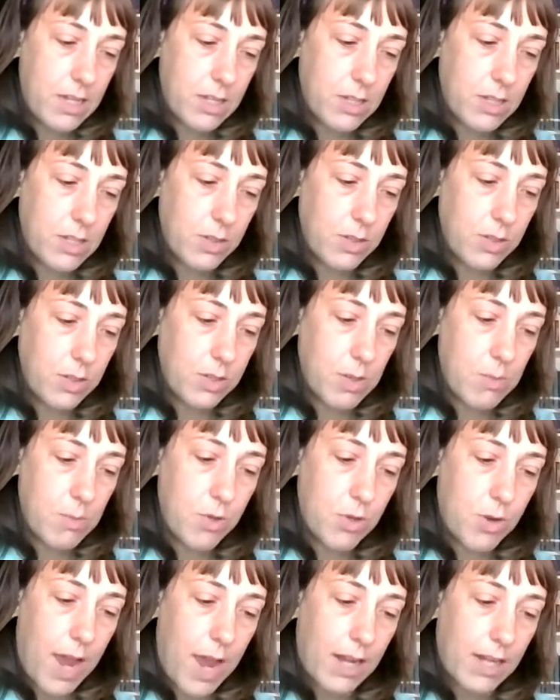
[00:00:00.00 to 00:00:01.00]
do you
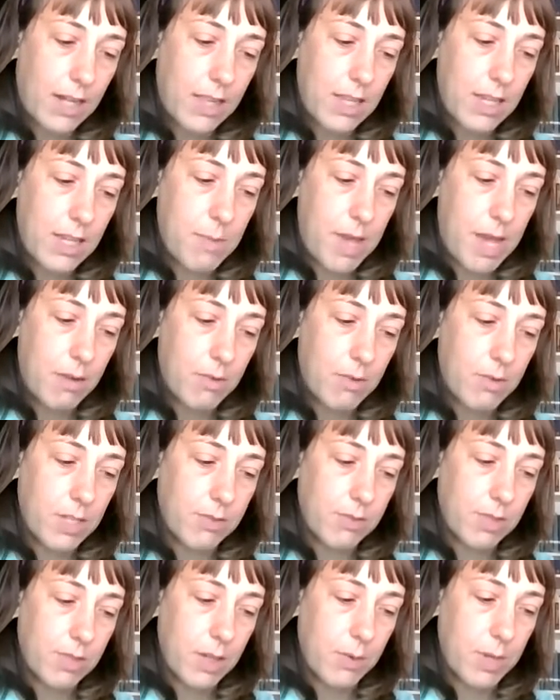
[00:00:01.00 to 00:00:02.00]
subtract the amount
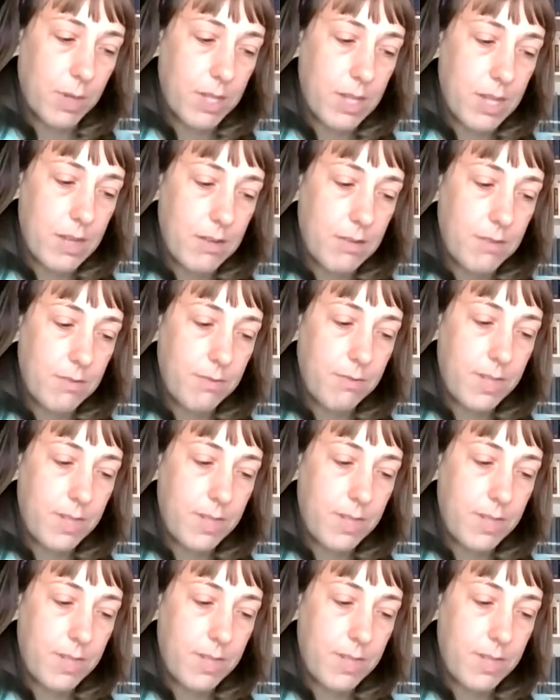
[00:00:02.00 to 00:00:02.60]
of liquid in